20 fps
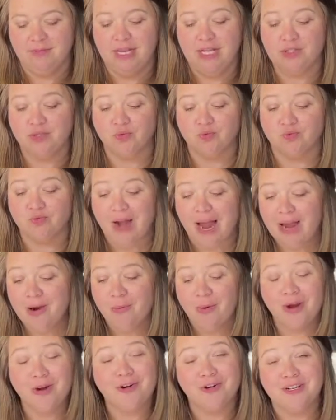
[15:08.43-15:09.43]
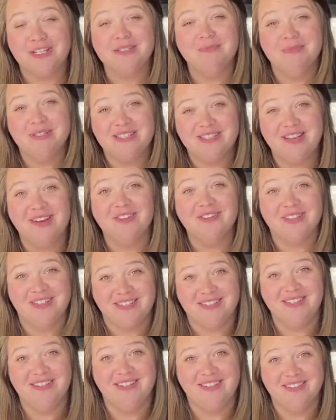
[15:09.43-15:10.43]
It's right where Christmas tells
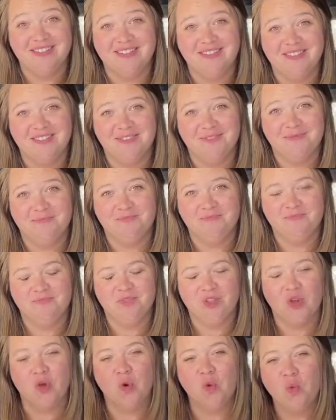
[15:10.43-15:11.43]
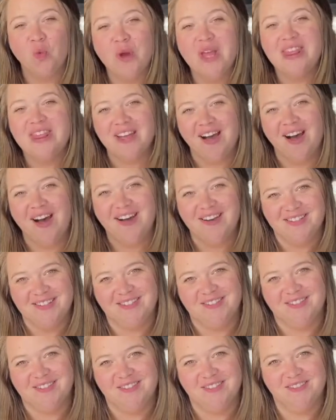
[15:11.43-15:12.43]
us it is with
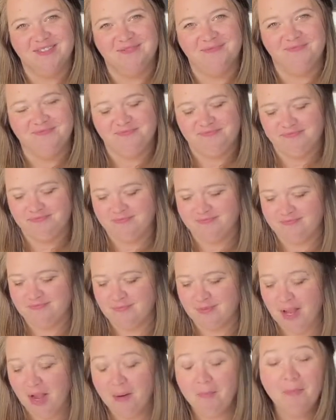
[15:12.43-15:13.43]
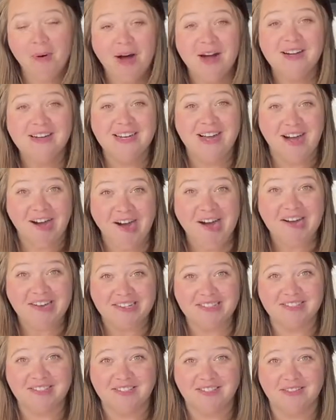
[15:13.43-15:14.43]
us, among
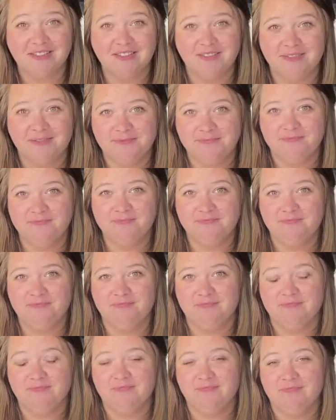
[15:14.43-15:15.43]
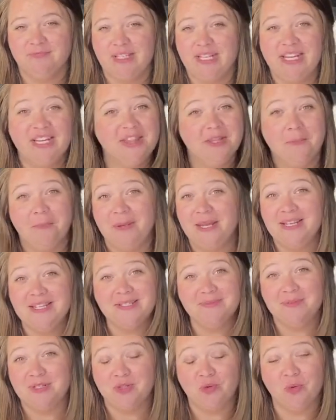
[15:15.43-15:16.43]
us in the
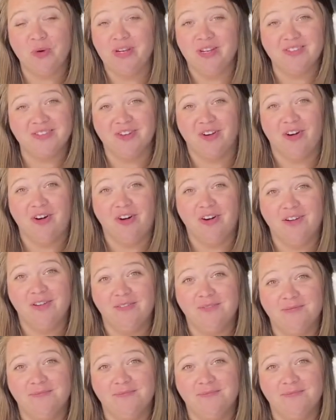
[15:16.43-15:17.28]
peace between us all.